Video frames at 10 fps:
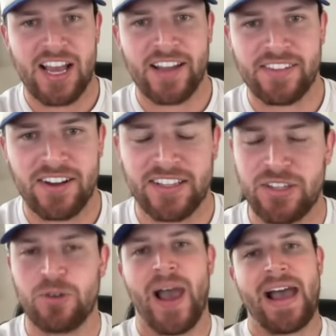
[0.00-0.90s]
hot dog.
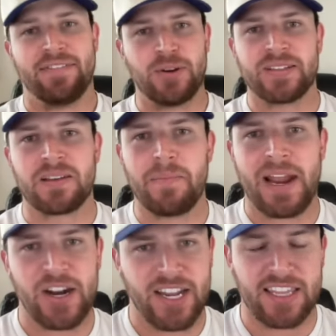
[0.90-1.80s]
You have to. It's
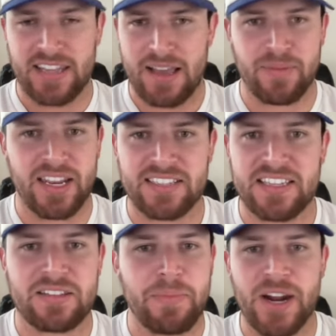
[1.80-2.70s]
American. I mean, it's
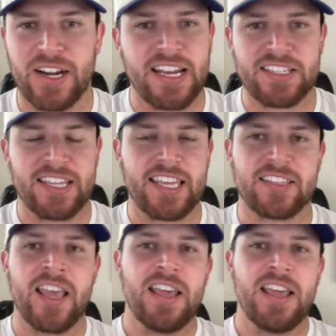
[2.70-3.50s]
as American as it gets.